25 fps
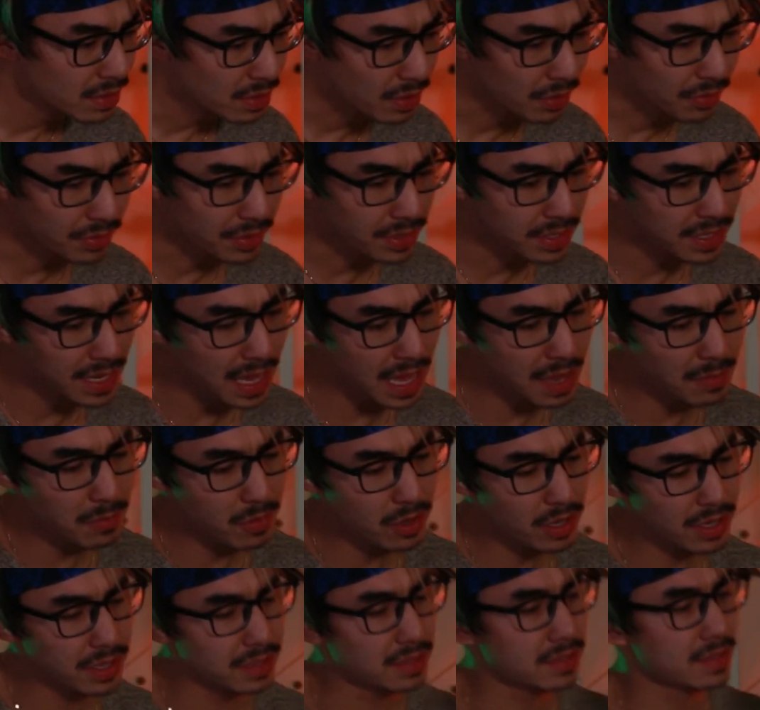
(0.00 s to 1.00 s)
On the
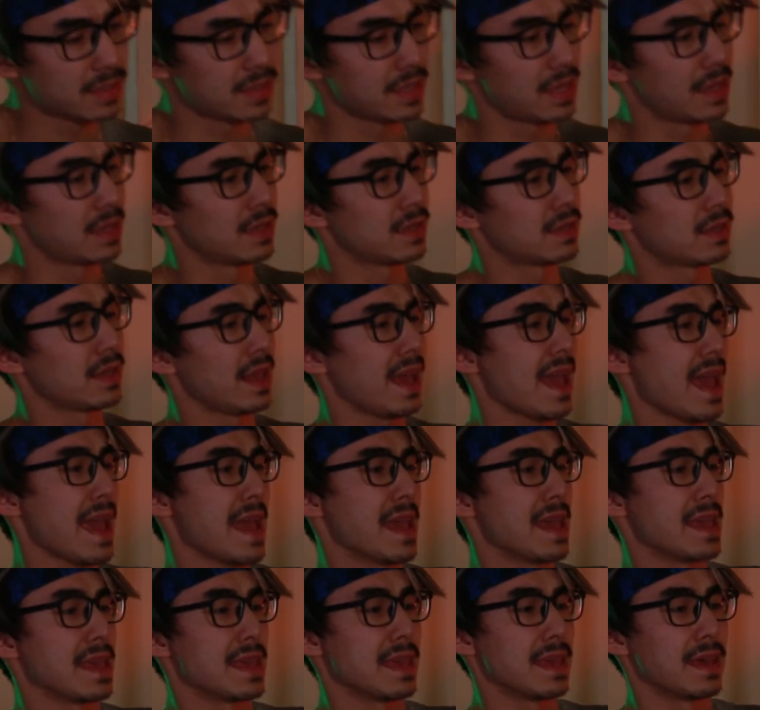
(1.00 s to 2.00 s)
camera it says
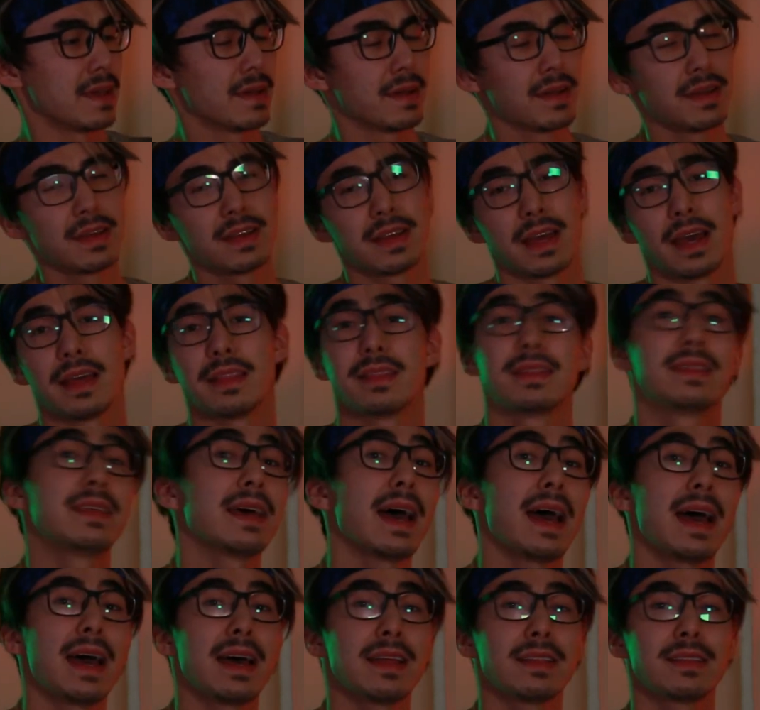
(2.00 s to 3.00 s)
A, and
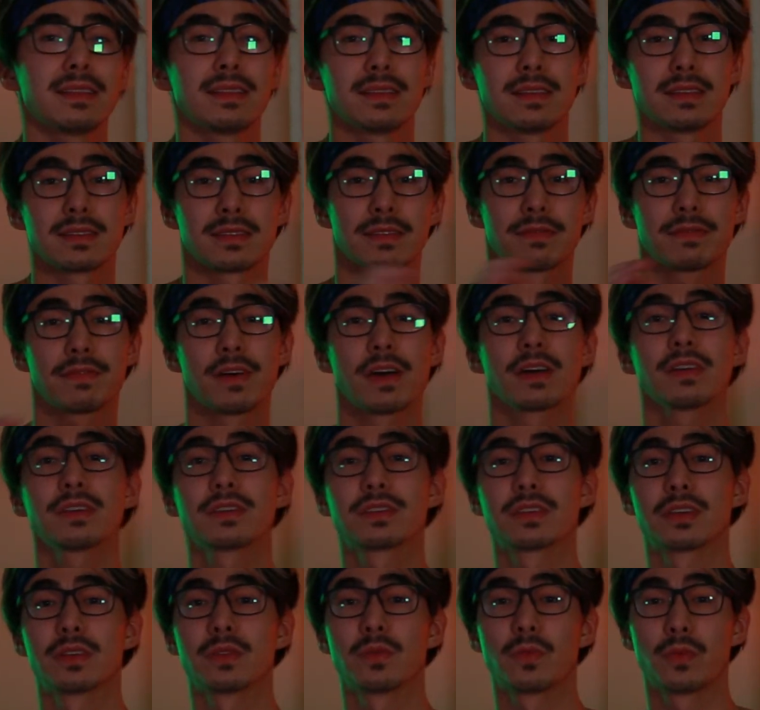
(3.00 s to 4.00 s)
that is a
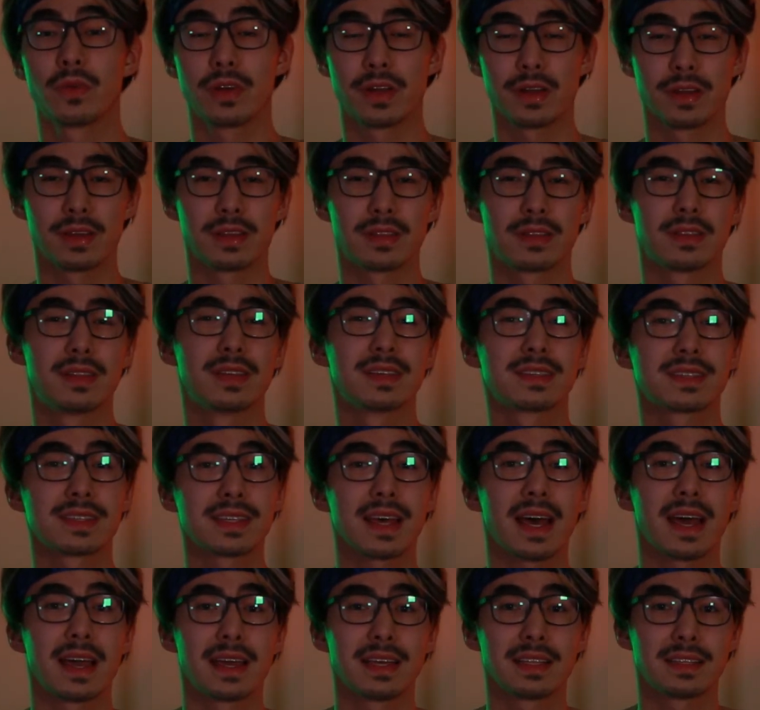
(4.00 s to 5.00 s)
function where it
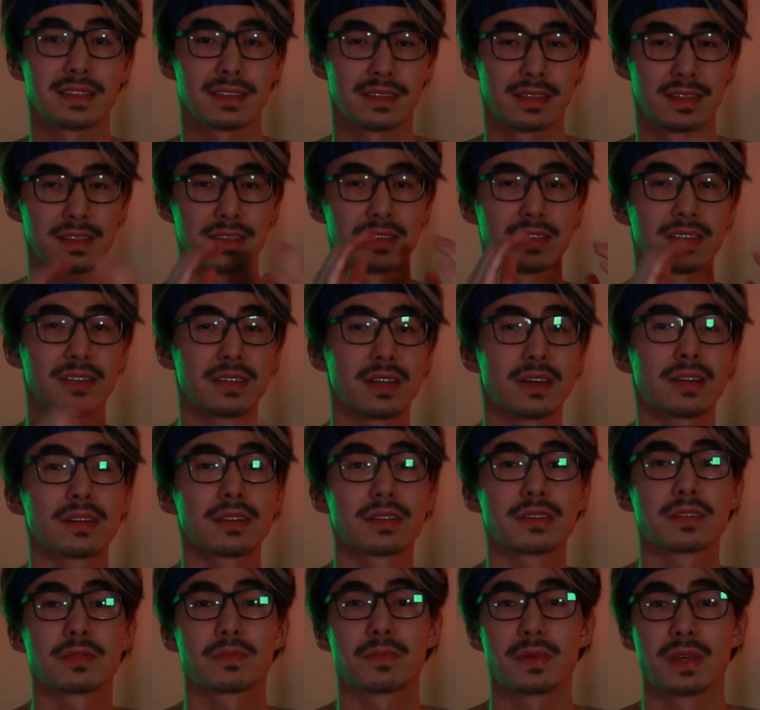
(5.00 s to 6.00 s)
decides the
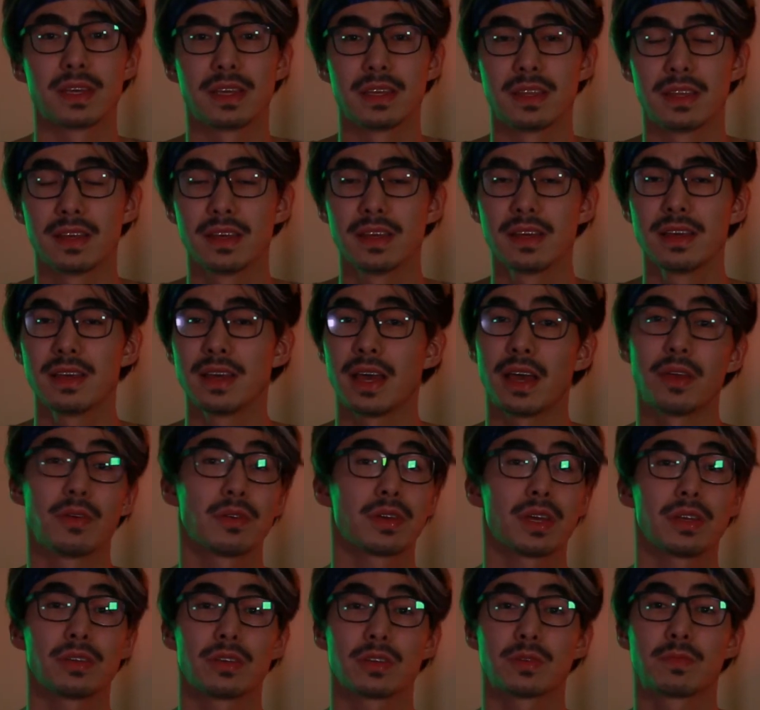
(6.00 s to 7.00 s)
shutter speed and you
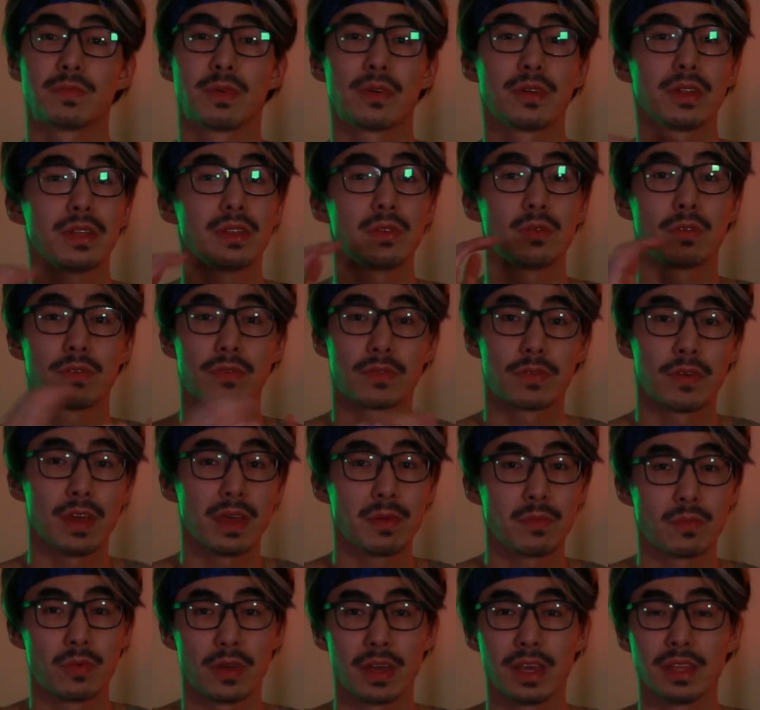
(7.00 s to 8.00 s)
can just put in your
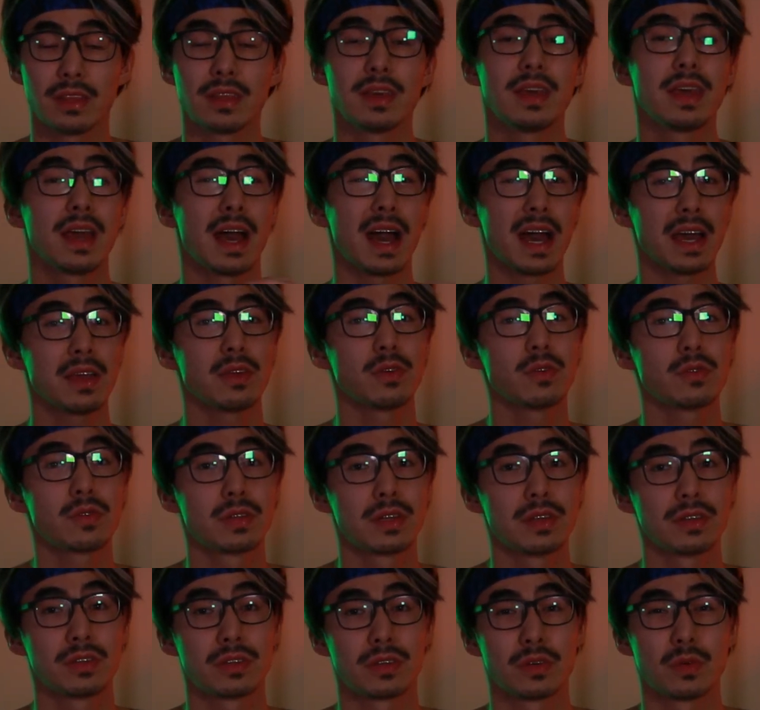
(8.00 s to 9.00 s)
frame rate. I
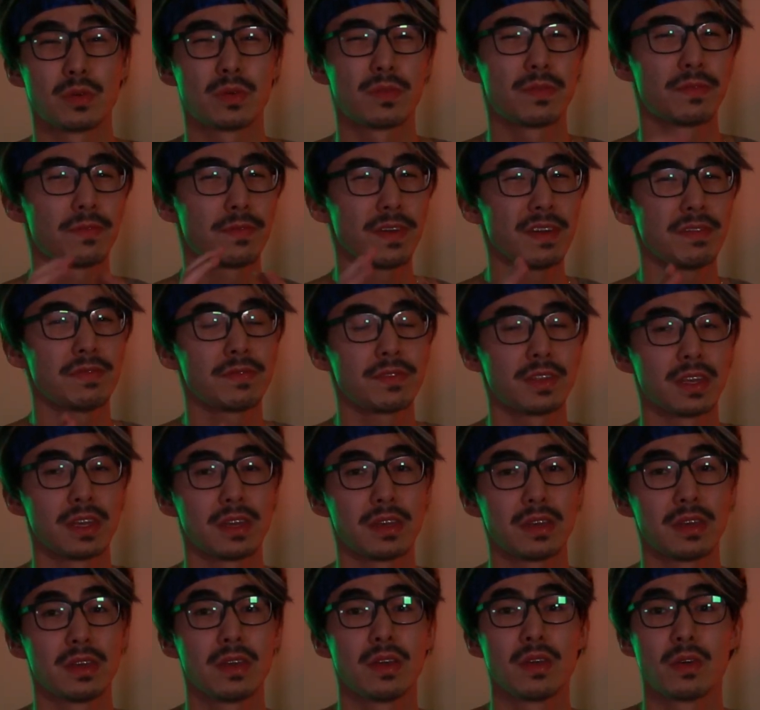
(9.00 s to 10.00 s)
usually shoot
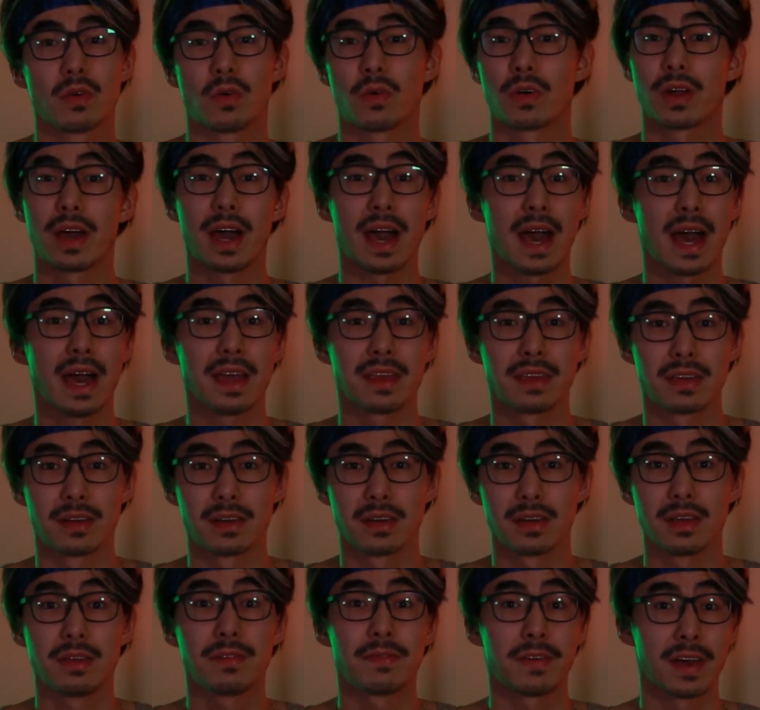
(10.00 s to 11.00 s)
50 or
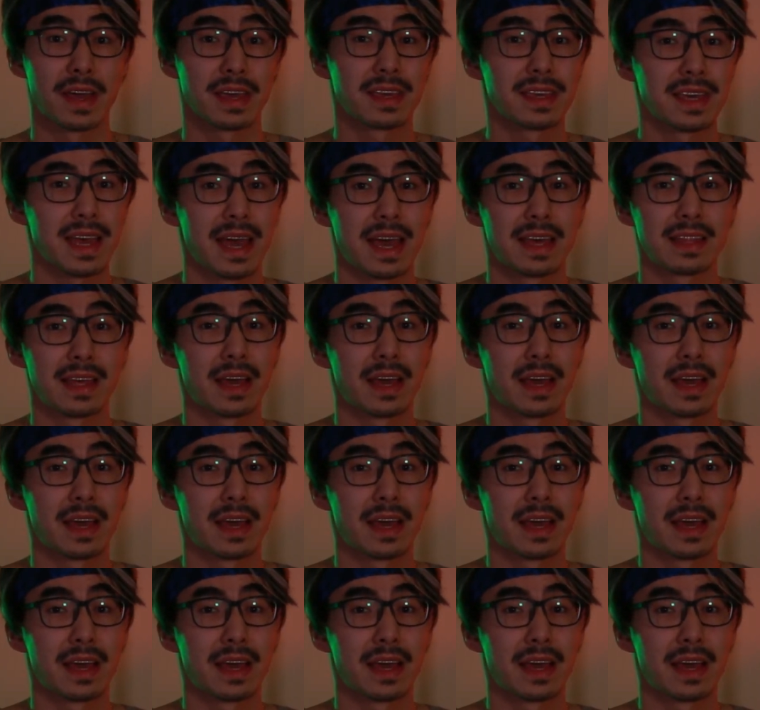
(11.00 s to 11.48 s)
higher if I can.